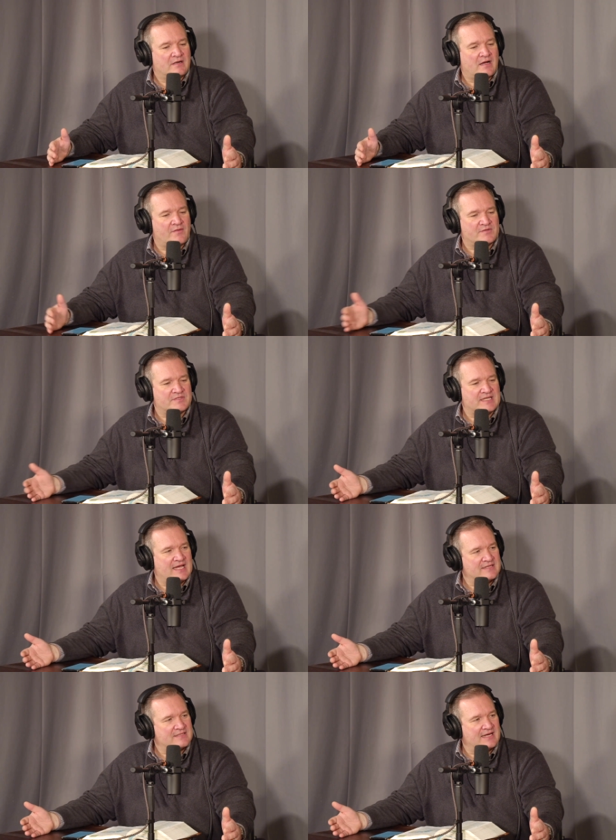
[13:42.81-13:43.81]
Others are
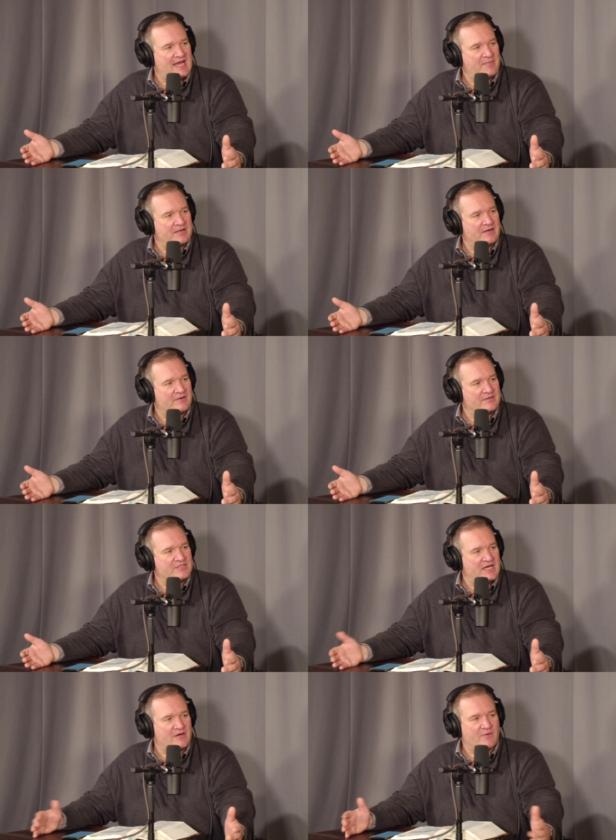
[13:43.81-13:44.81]
saying it's going to happen here in
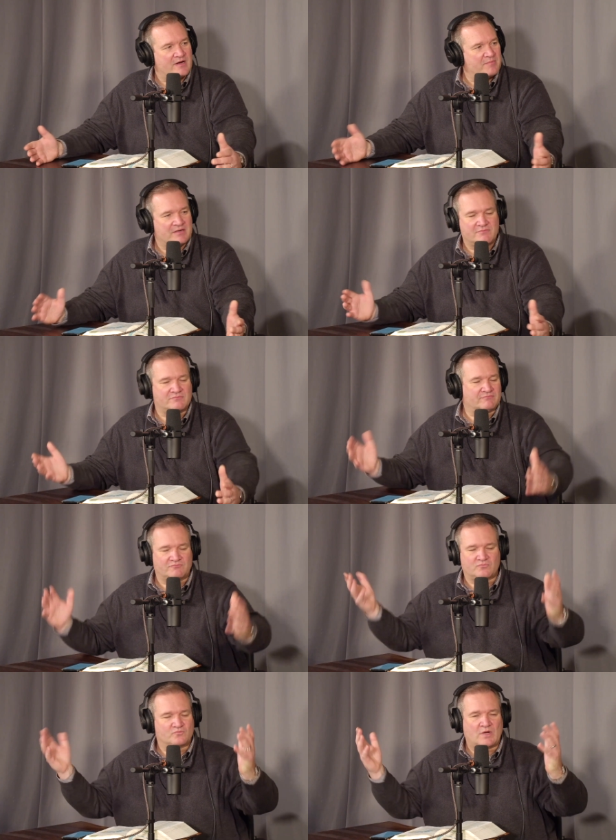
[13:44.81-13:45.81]
January, but
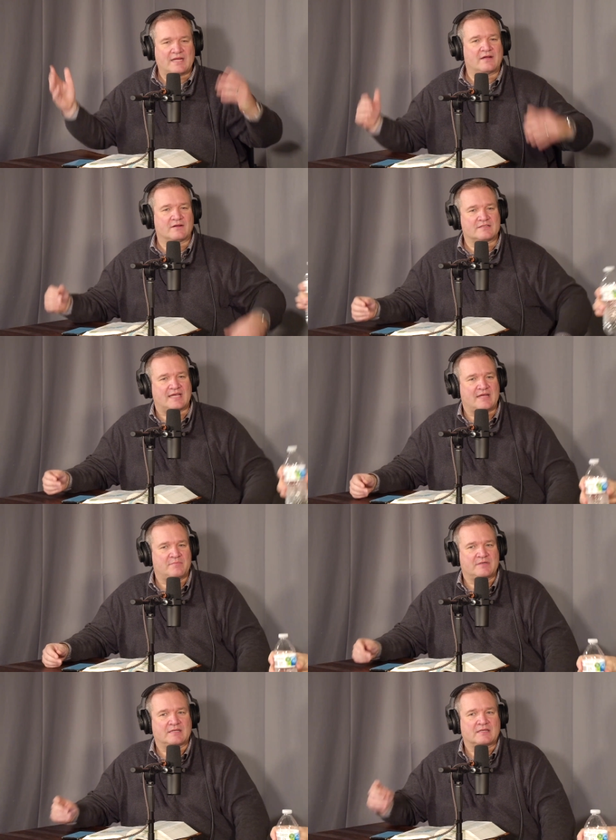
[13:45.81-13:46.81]
right here it's eight
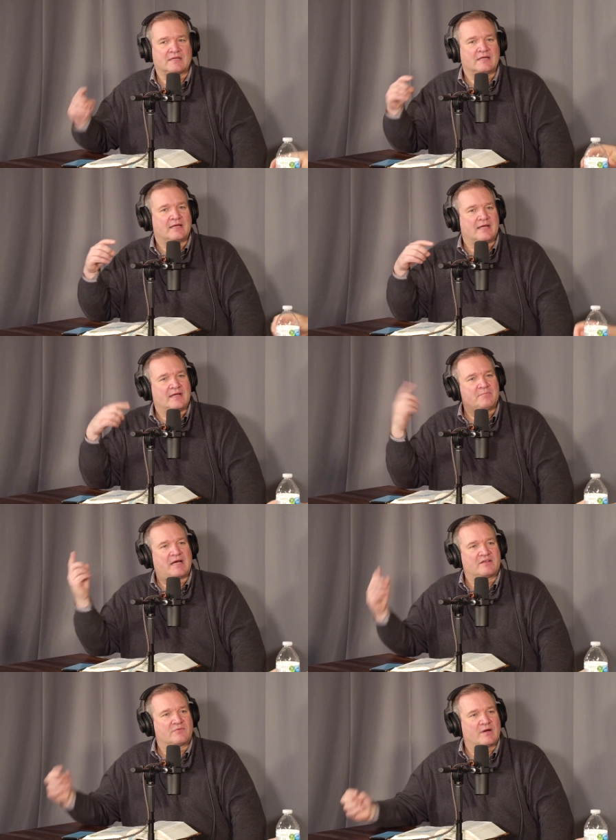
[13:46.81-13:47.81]
billion and by
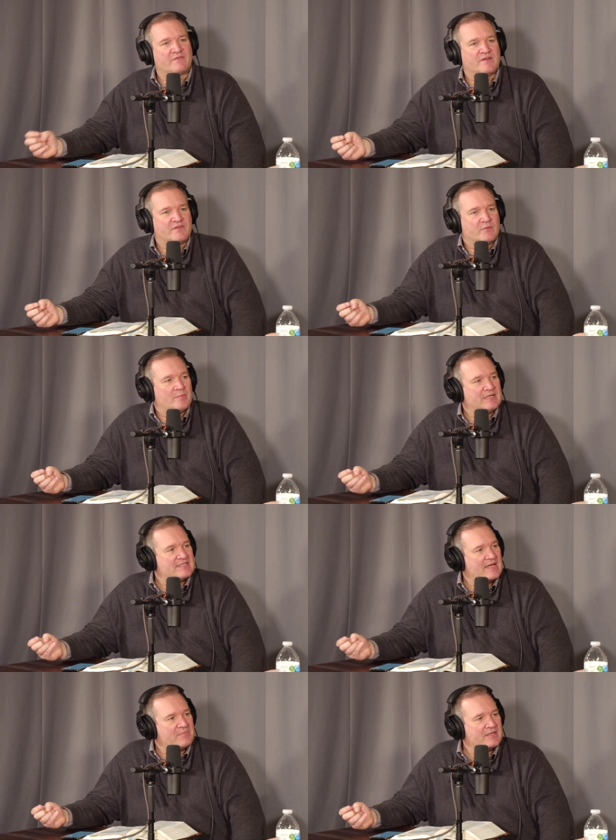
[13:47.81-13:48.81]
you, 2050 you know, we'll be
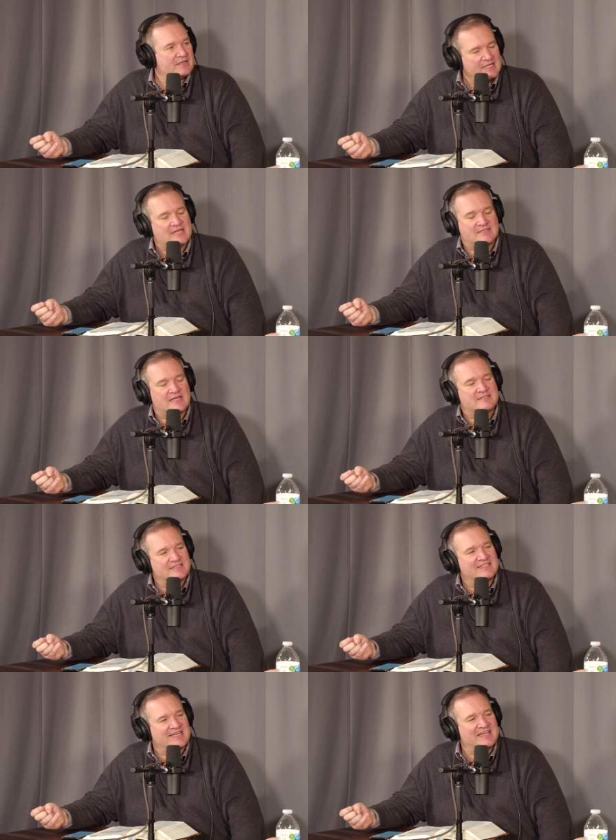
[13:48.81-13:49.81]
10 billion. Yes, yes,
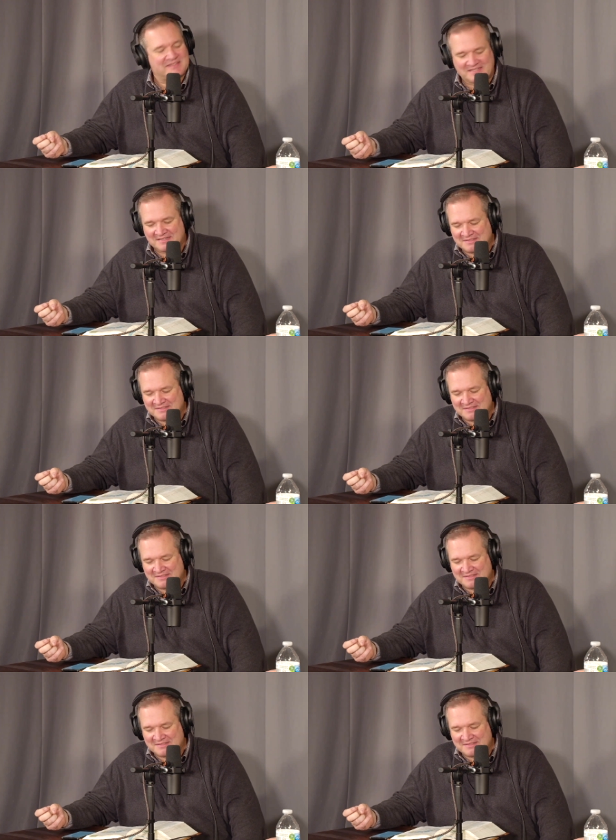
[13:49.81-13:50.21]
yes, yeah, okay. yeah,